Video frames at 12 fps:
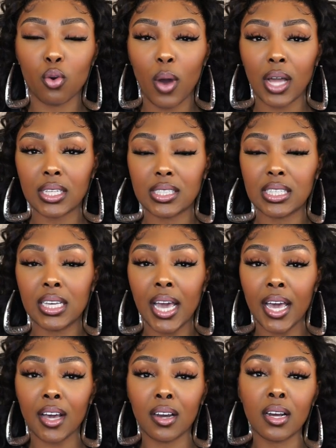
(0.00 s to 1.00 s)
quality
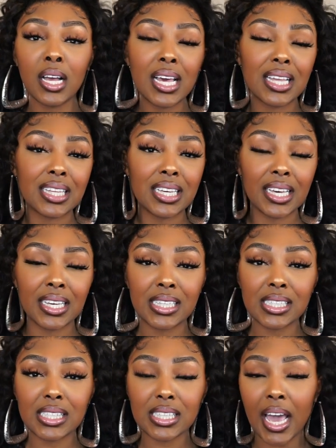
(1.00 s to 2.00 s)
hair. The
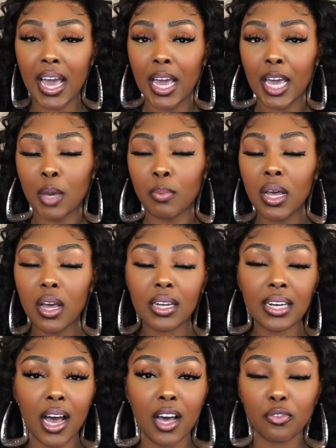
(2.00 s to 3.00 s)
ends came
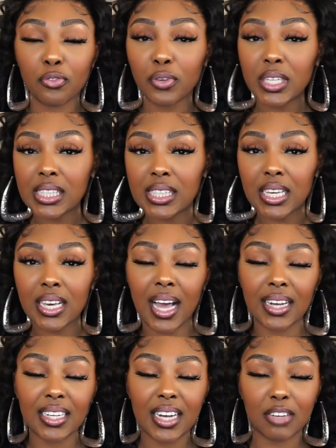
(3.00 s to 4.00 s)
non-frizzy.
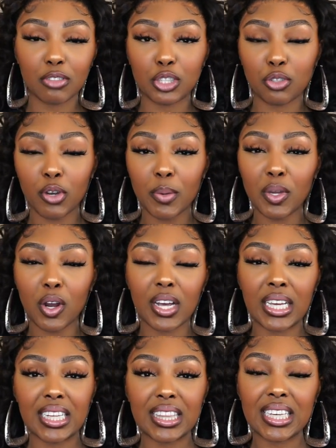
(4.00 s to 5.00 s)
I didn't have to trim it or
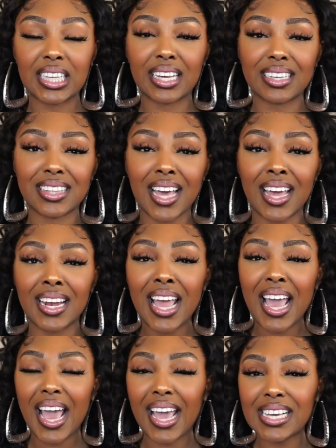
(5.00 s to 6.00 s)
anything like that.
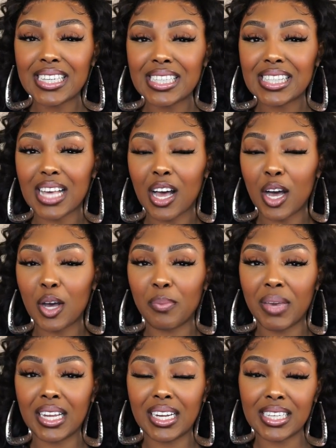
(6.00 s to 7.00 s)
And
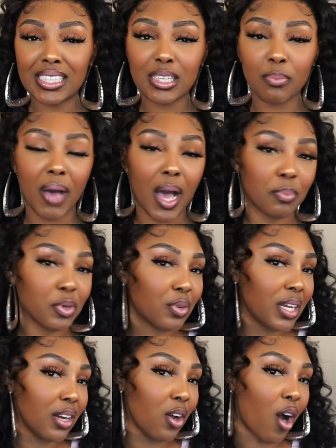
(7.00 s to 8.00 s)
it is a bob
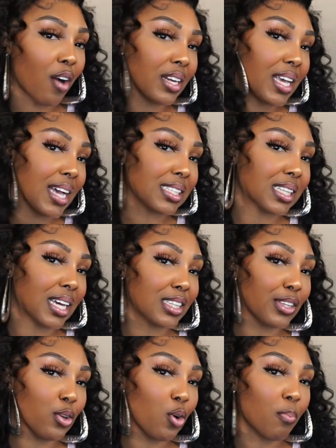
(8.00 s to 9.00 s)
unit. It already has like
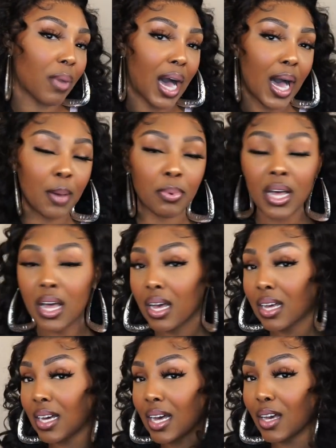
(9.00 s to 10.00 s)
the little bob
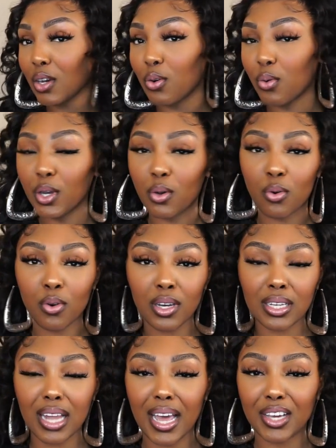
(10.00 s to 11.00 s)
cut going
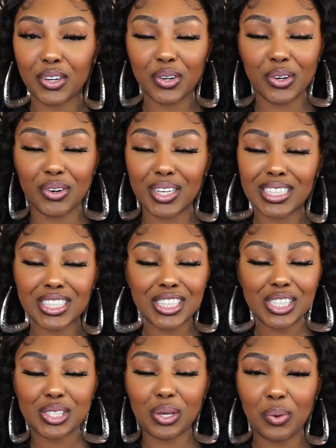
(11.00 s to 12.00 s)
on. Like, girl, it's
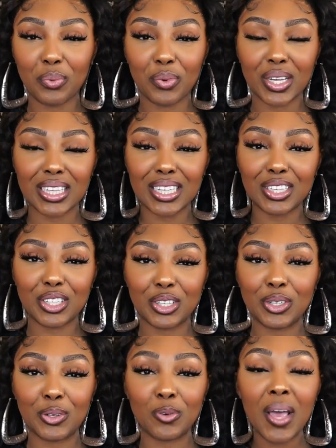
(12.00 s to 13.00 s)
just really
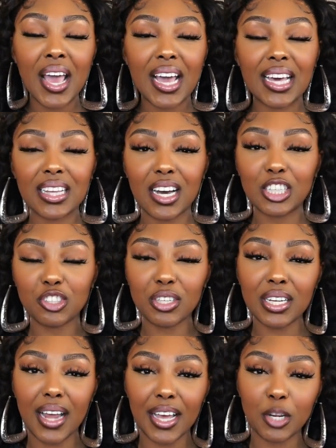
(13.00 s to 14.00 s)
cute. And the
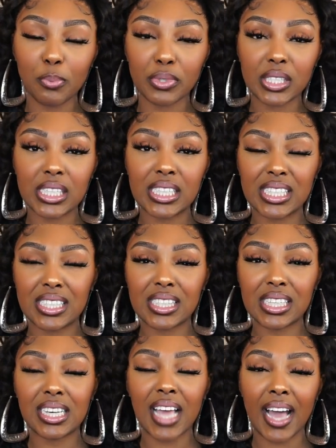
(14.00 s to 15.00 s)
180%
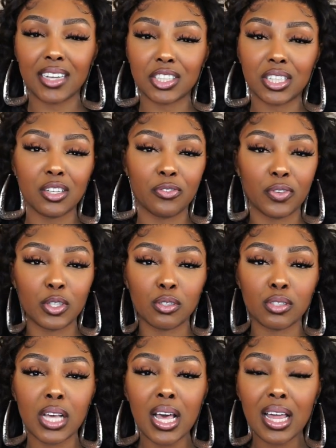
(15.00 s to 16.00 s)
density actually
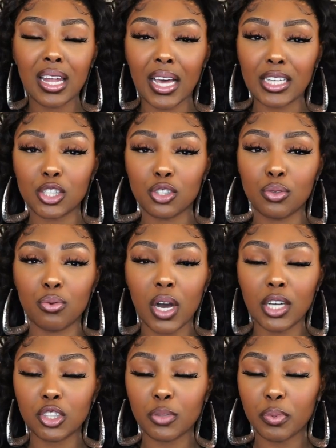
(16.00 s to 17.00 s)
feels like it's
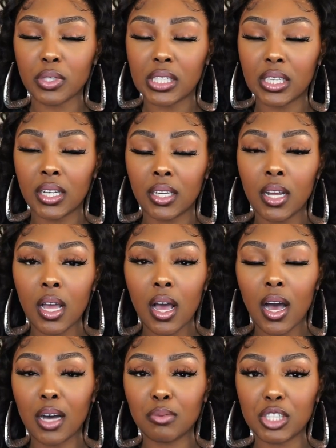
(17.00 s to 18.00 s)
200%,
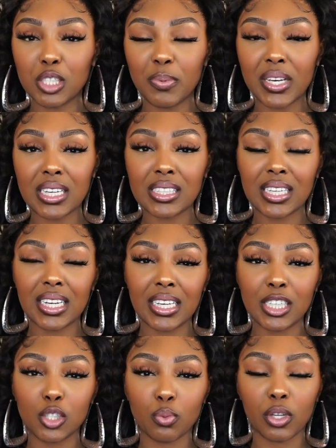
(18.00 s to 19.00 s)
just because it
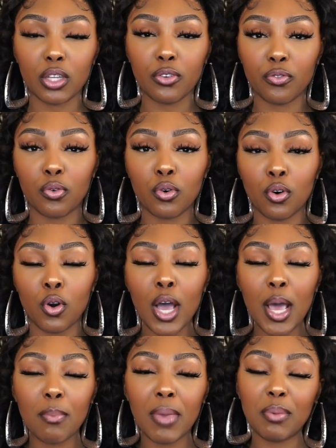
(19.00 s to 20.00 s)
is really full,
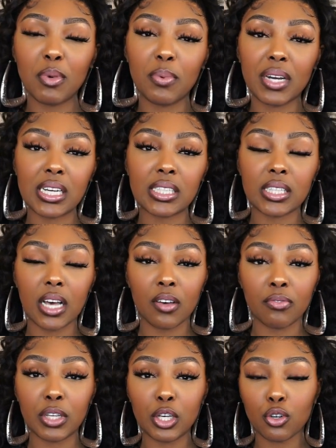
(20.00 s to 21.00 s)
maybe because
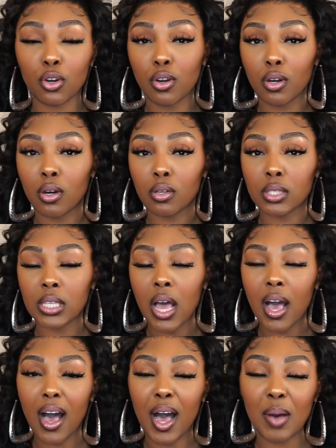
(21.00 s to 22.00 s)
of the curls.
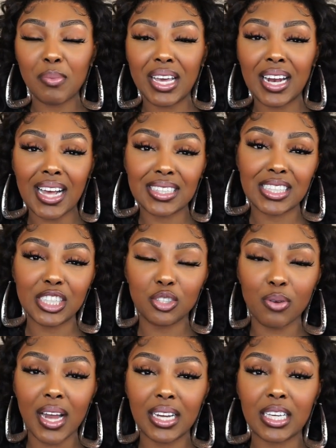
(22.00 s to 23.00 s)
And I did
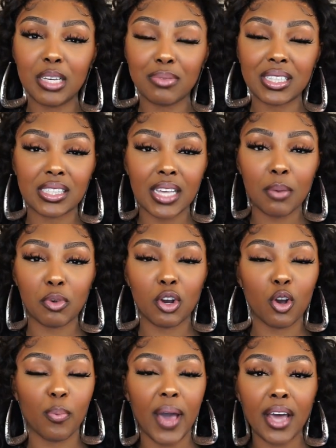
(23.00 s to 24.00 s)
try to keep the same
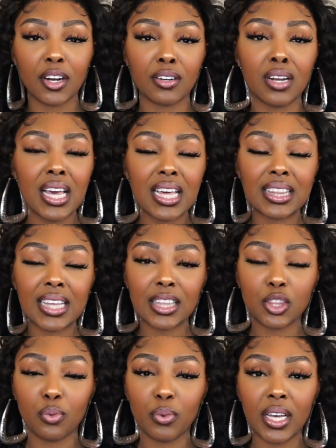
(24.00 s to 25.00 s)
curl pattern that
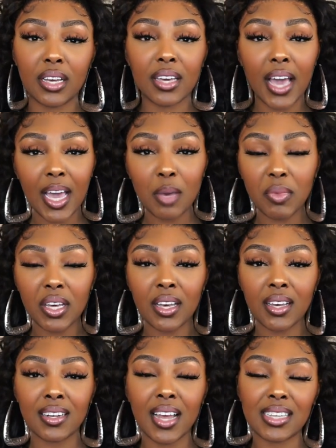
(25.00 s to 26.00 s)
the wig came
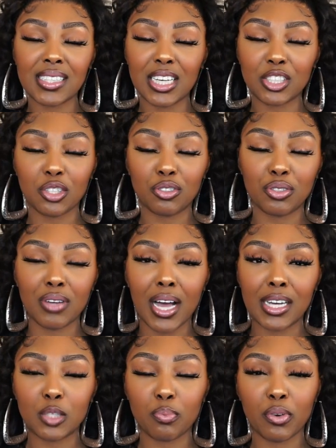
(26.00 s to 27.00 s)
in. As I showed you
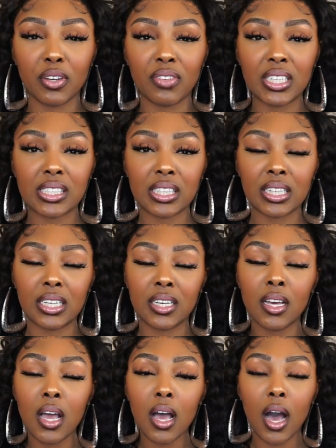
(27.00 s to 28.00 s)
guys previously,
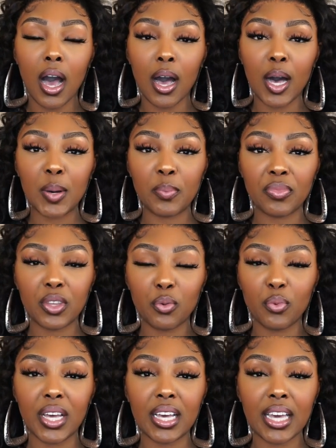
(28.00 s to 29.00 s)
the
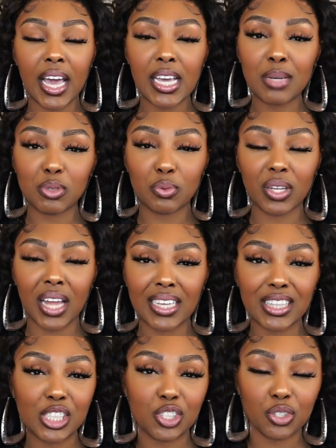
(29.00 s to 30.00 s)
wig came with like
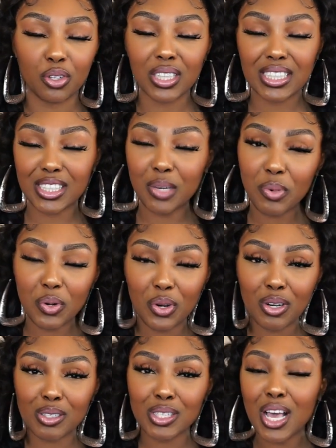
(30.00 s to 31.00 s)
these Shirley Temple
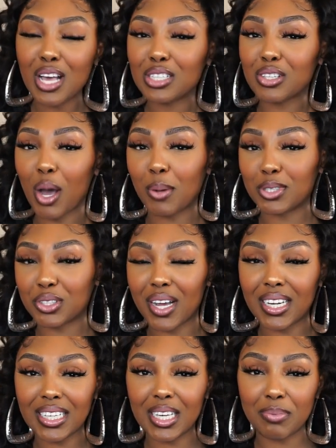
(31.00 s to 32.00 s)
curls, so I was trying
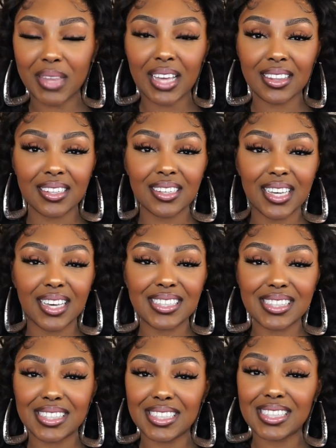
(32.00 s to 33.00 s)
to keep that look. And
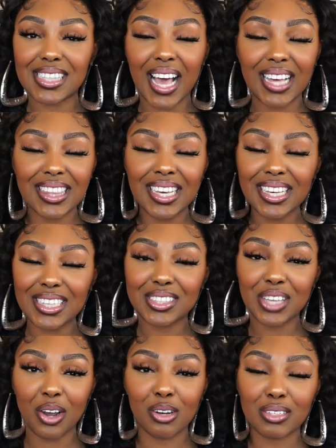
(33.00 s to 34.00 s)
sis, I think it
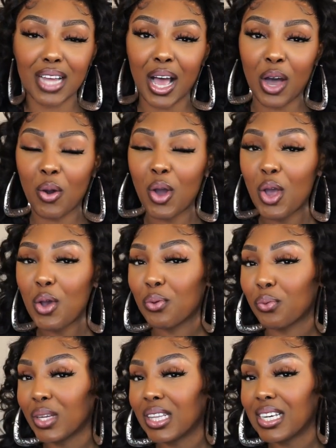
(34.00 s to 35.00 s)
turned out
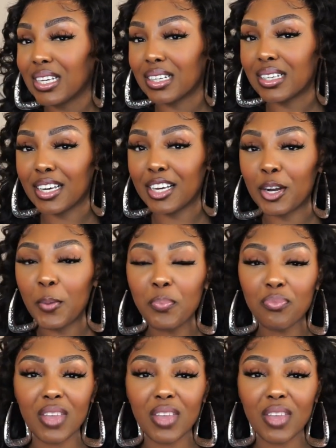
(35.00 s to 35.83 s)
really good.